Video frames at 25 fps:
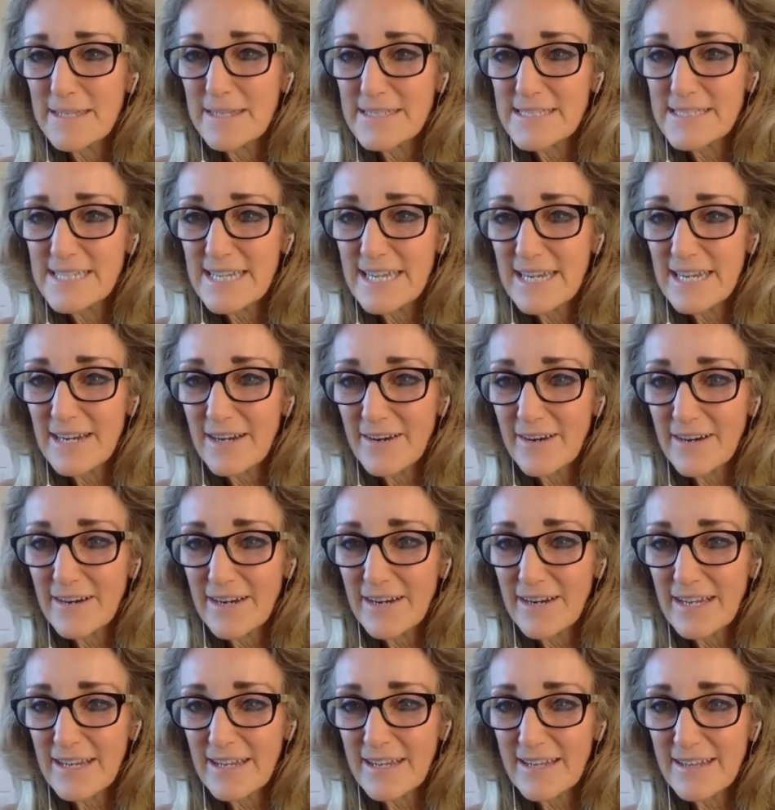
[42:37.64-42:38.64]

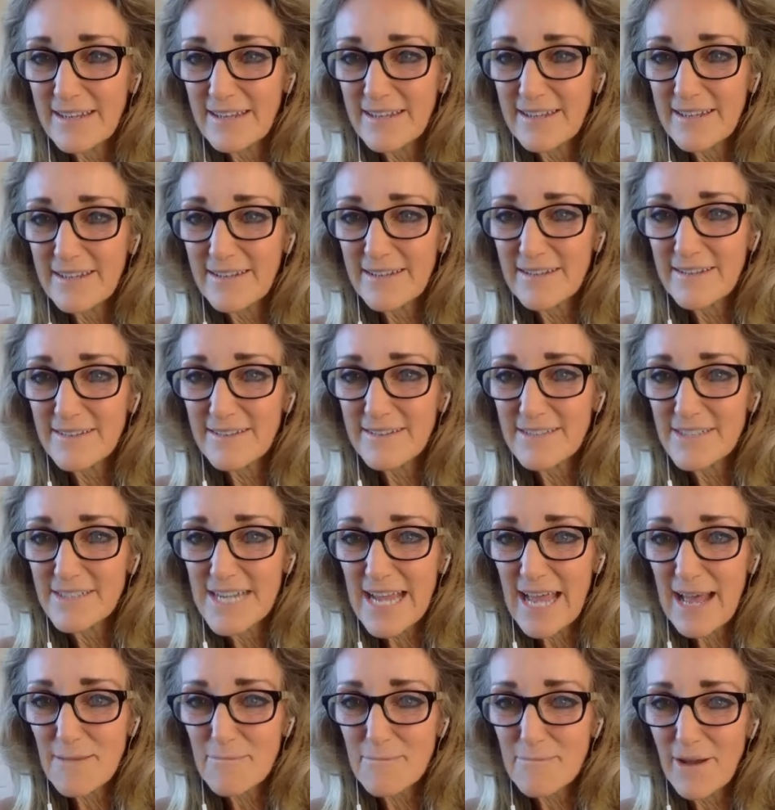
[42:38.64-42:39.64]
Terry in the
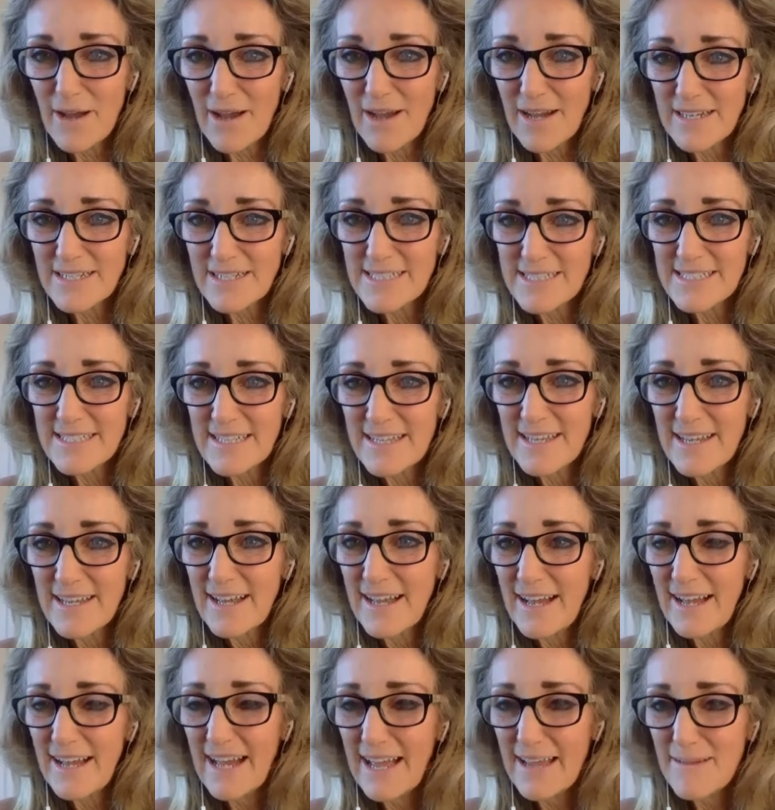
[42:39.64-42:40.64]
chat box,
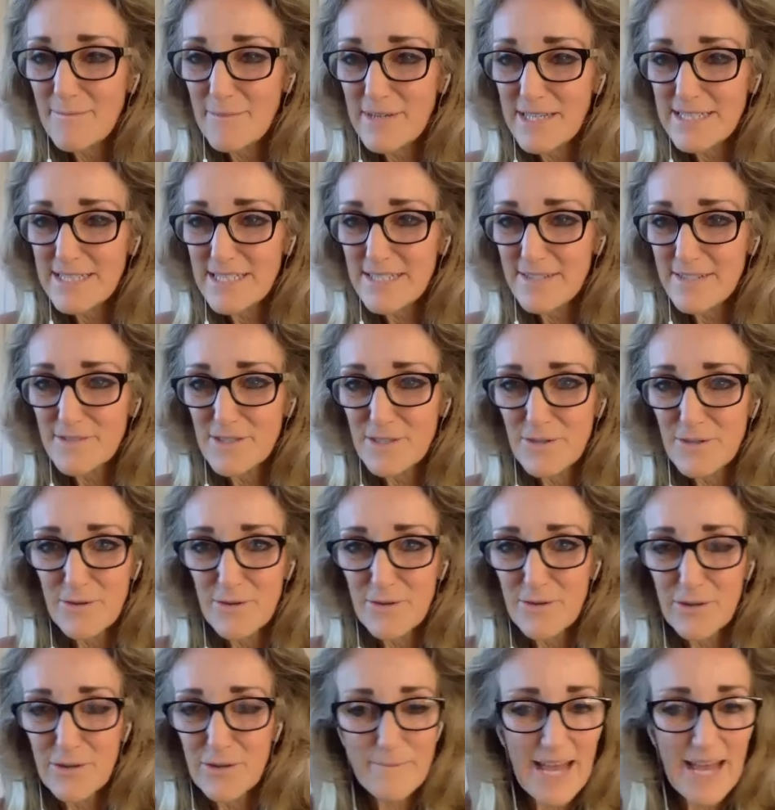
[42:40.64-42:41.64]
I must have
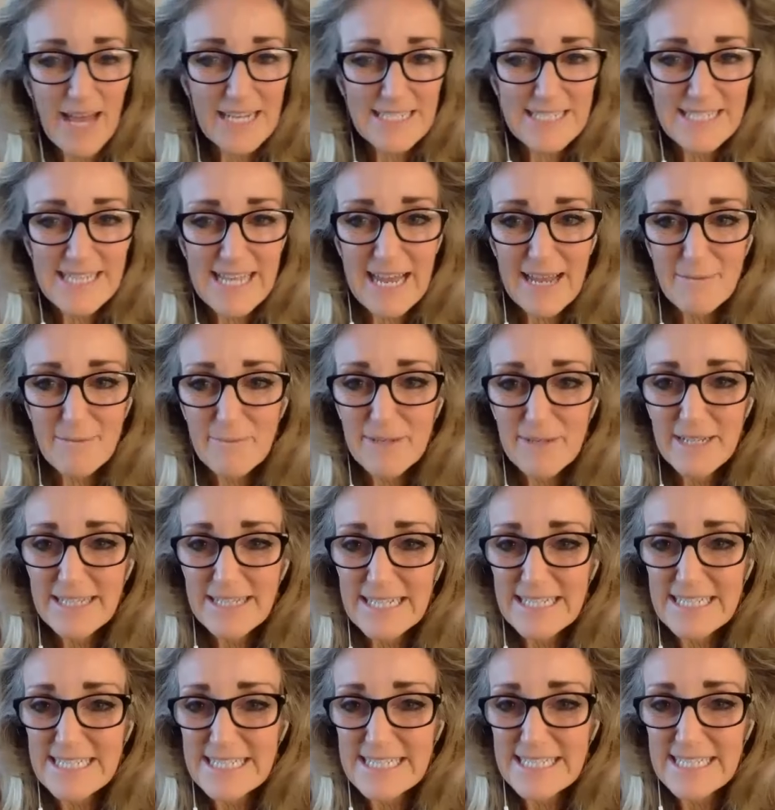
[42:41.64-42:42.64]
scrolled past that. But
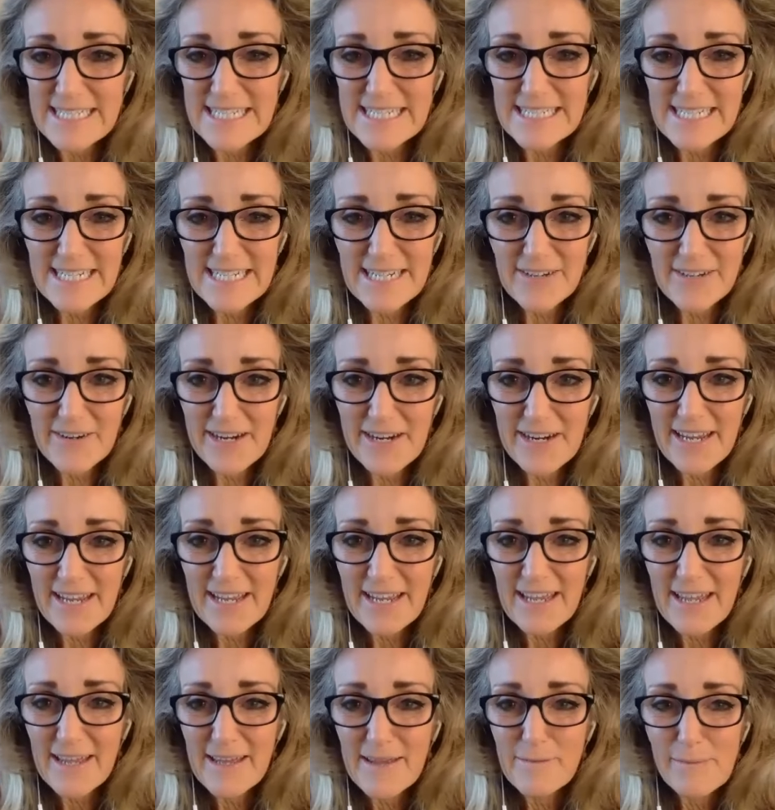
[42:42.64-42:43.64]
let's see, Terry,
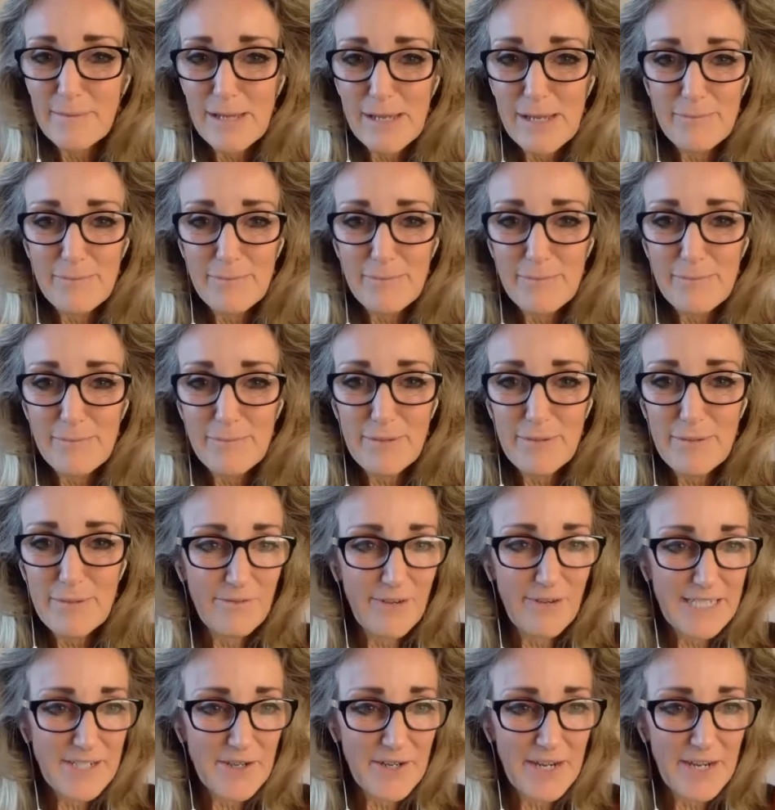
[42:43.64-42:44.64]
maybe you could
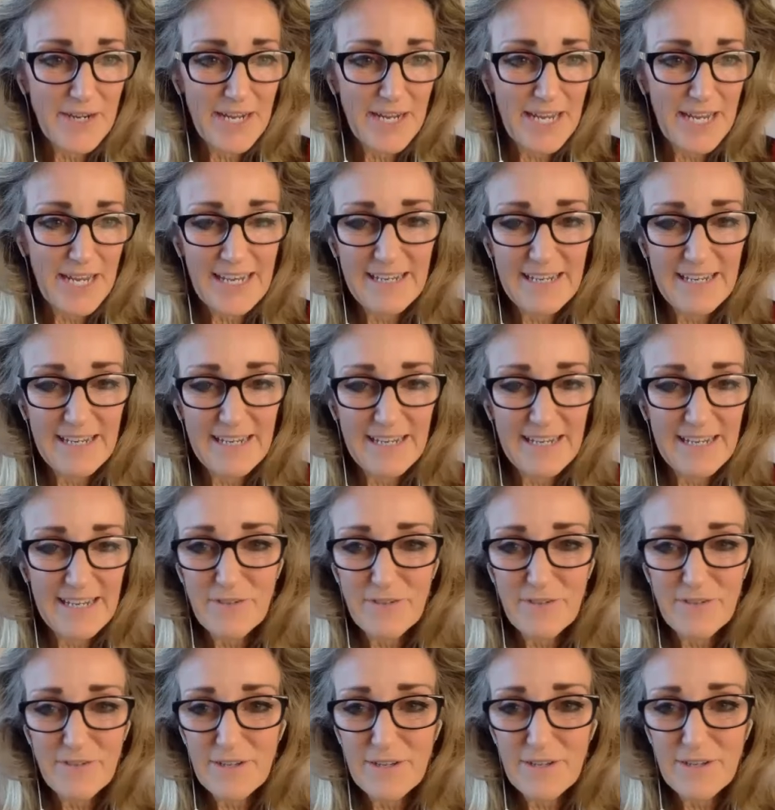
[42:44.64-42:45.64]
raise your hand if you'd
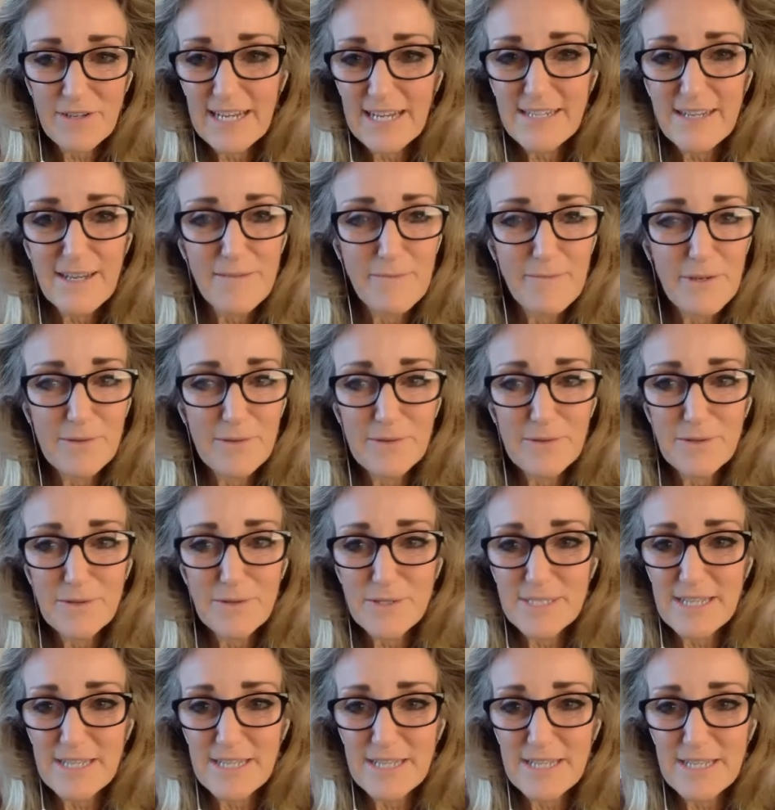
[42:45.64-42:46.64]
like to unmute
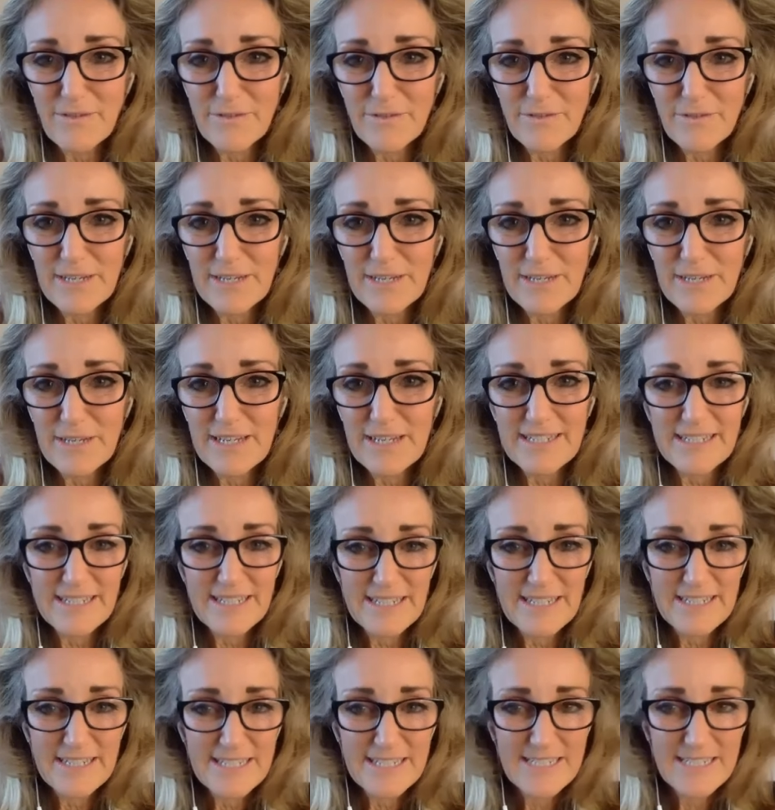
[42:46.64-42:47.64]
yourself. We could
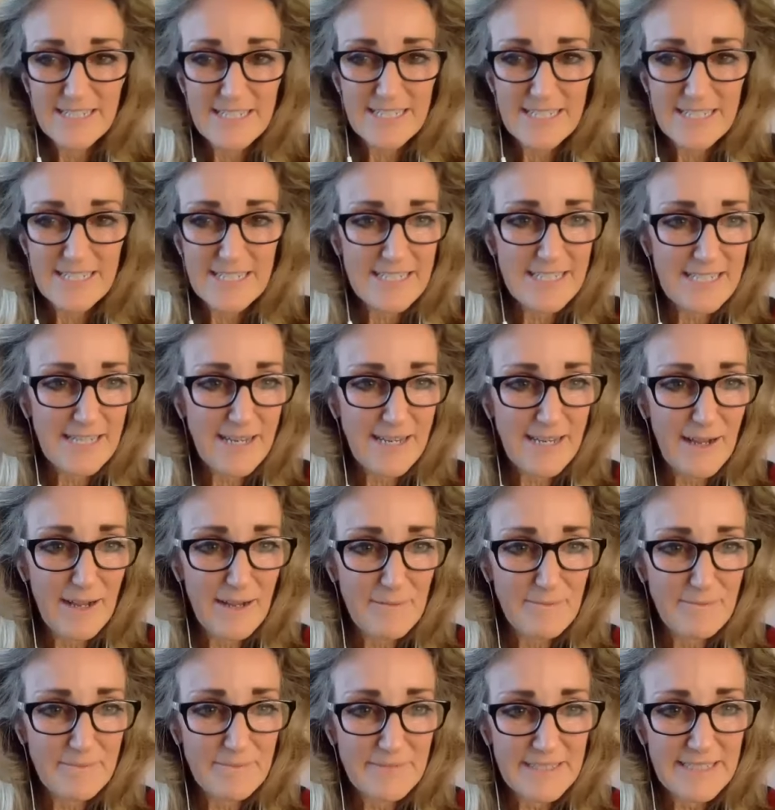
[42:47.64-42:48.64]
just,
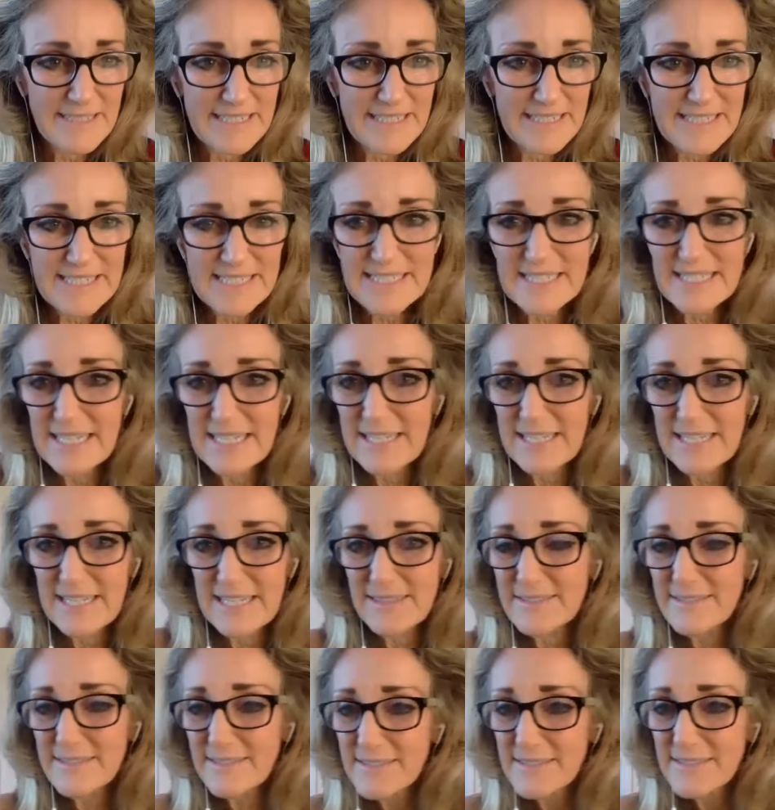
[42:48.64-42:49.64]
let's see.
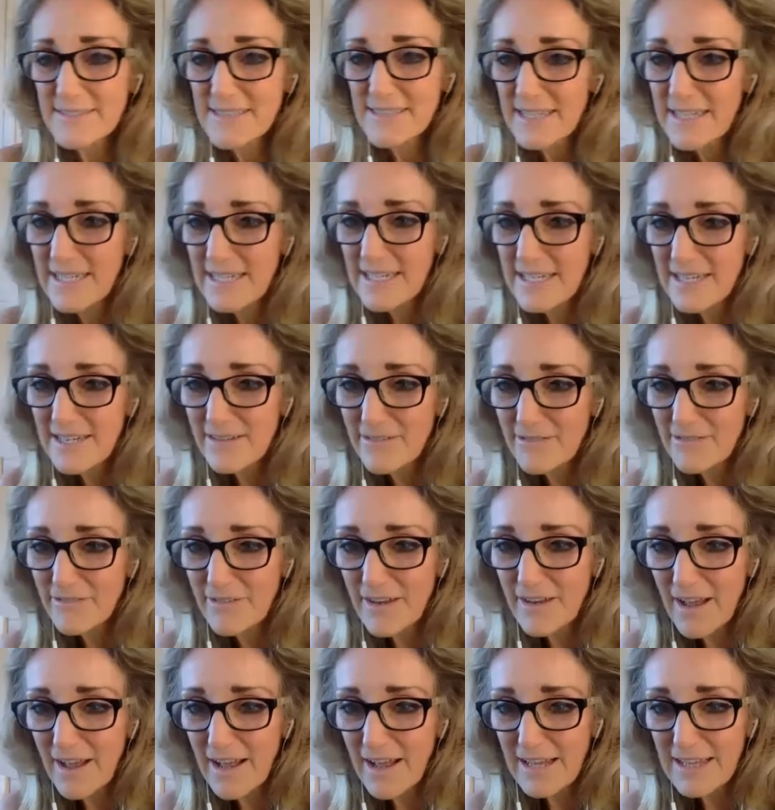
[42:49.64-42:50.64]
If
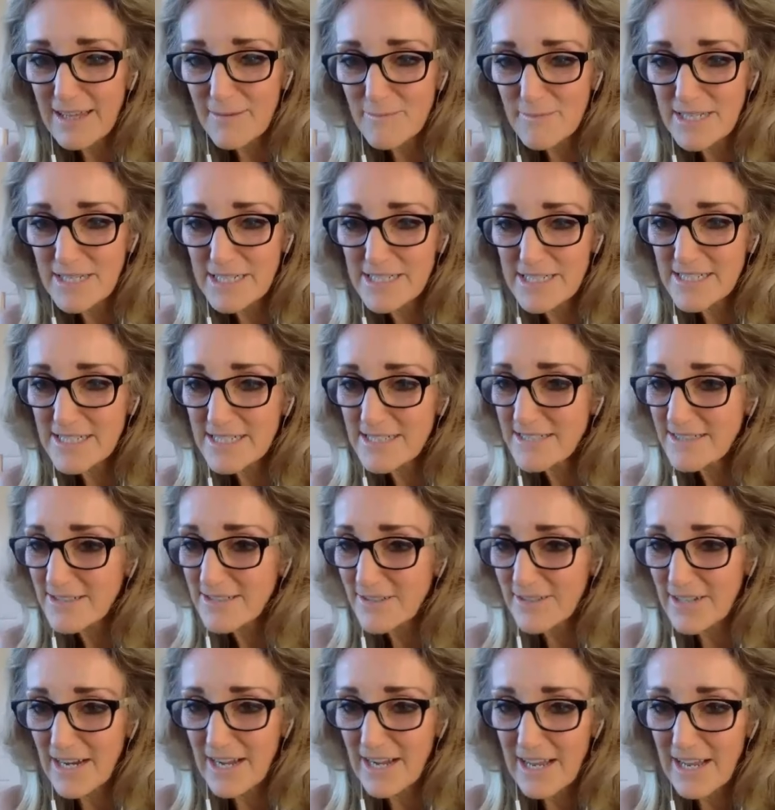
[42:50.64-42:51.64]
not, let me just
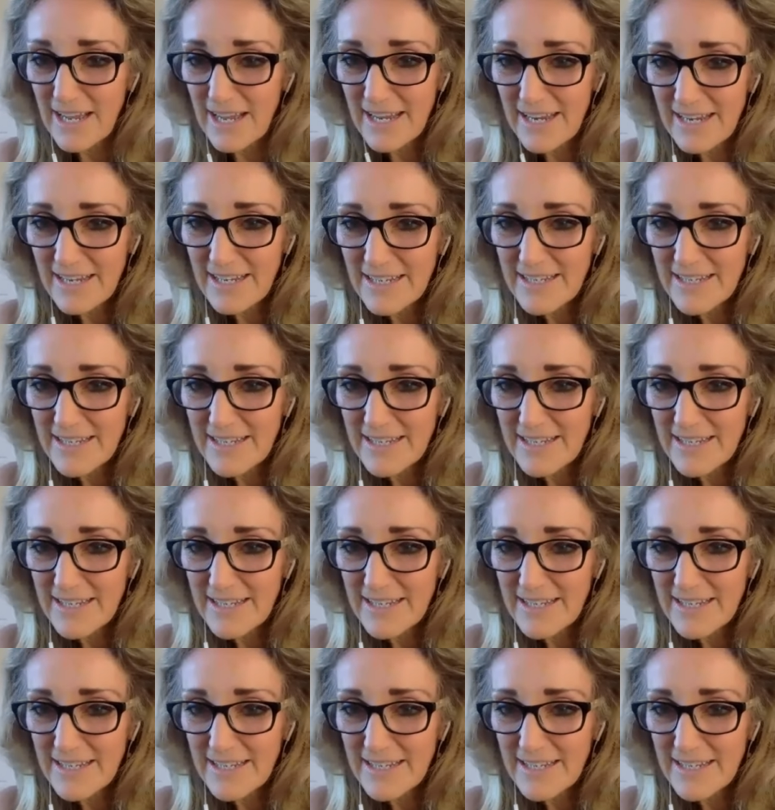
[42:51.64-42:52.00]
try.